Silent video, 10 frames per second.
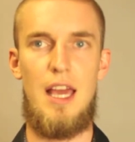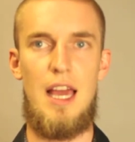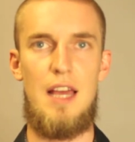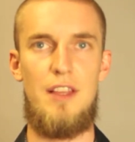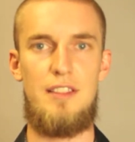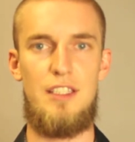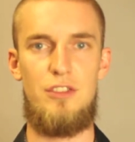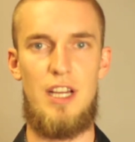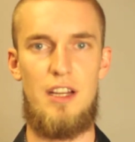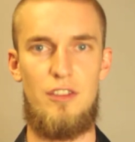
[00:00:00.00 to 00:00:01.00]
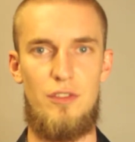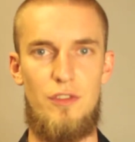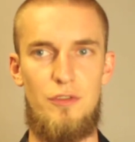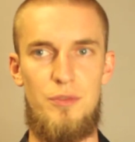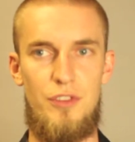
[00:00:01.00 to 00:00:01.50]
And they teach you how to sort
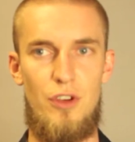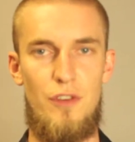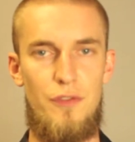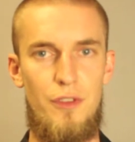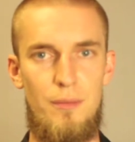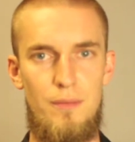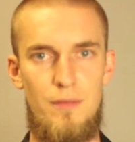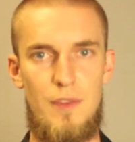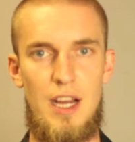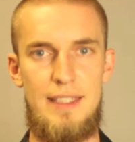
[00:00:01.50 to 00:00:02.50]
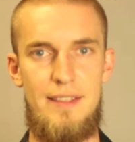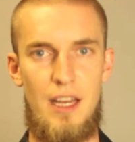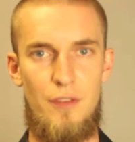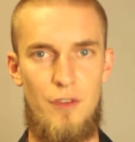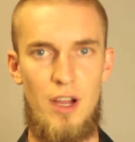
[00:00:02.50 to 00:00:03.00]
of observe them,
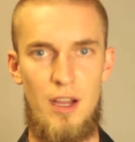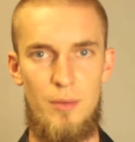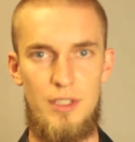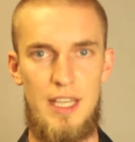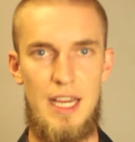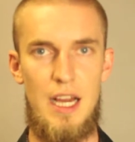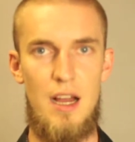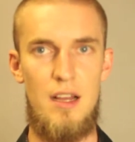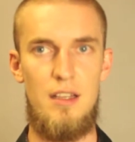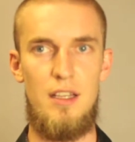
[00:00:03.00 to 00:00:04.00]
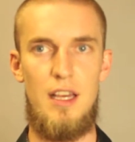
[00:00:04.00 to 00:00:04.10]
identify what they are,